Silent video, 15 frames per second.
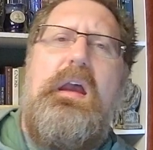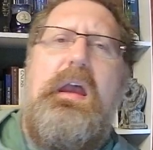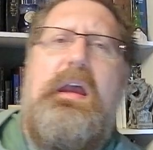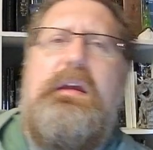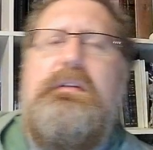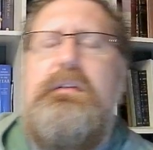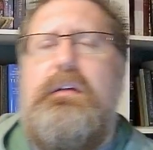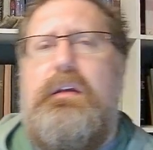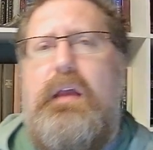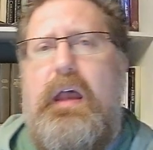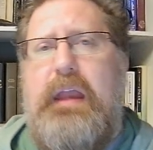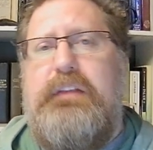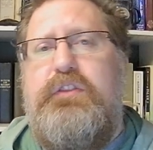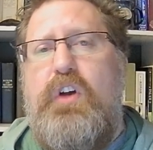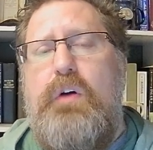And
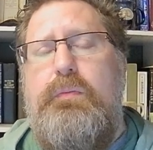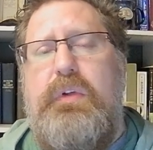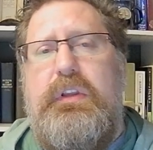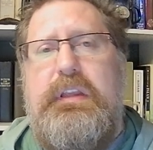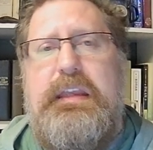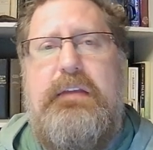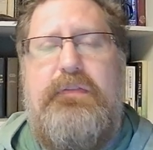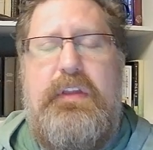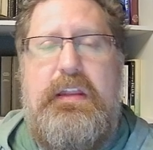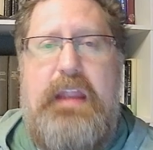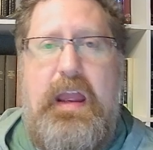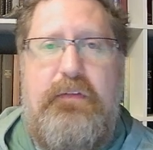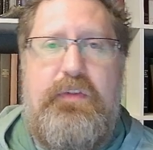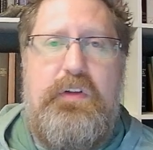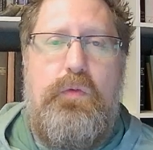I don't believe that
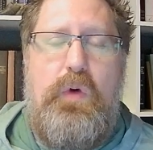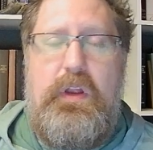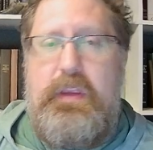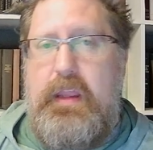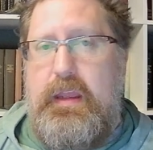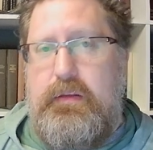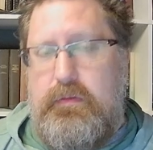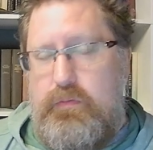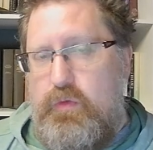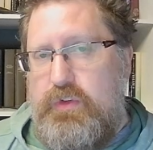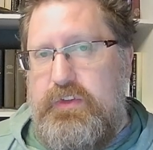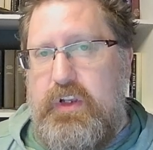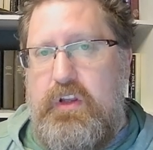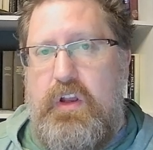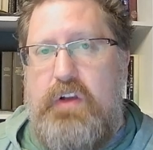everyone that was
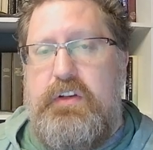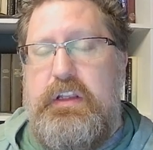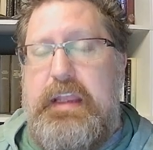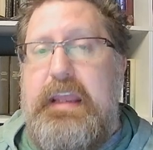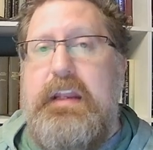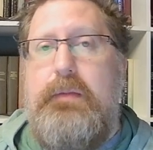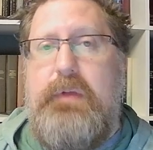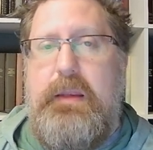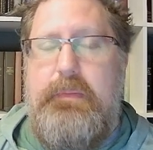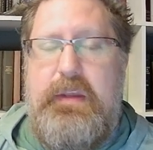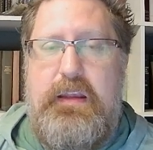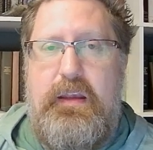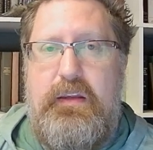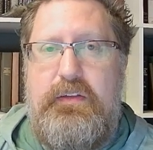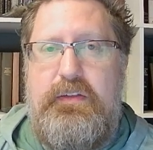declared an enemy
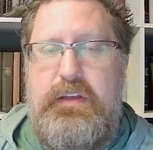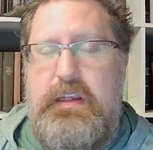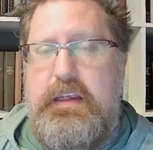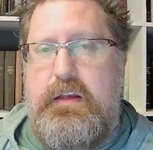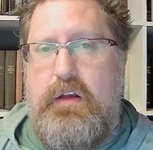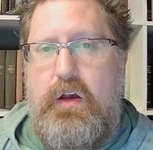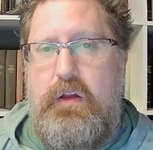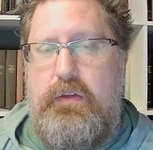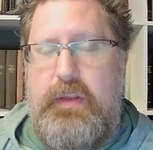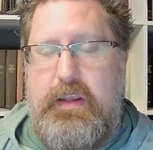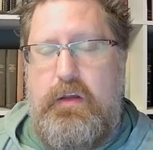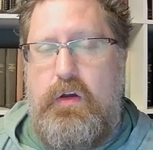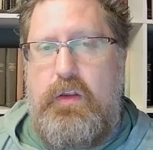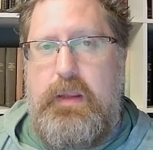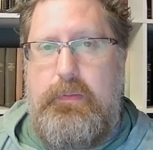because they
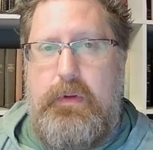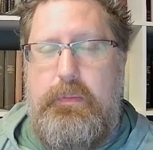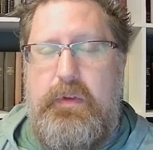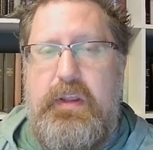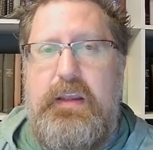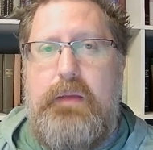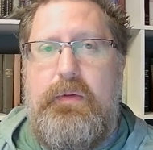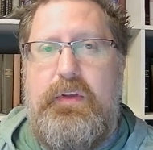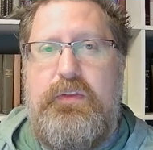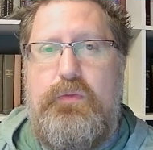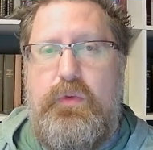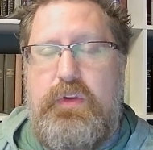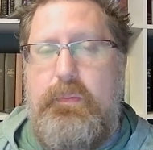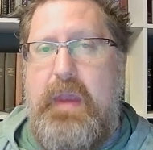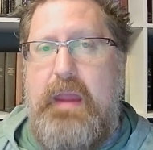called him a polygamist
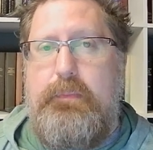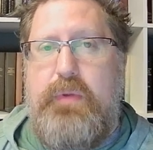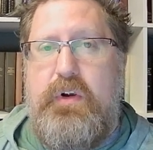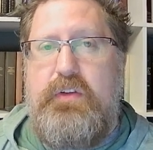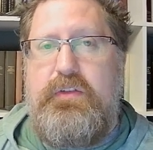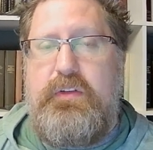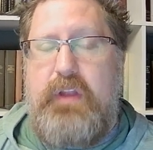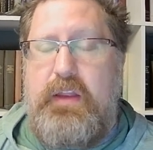was a bad person.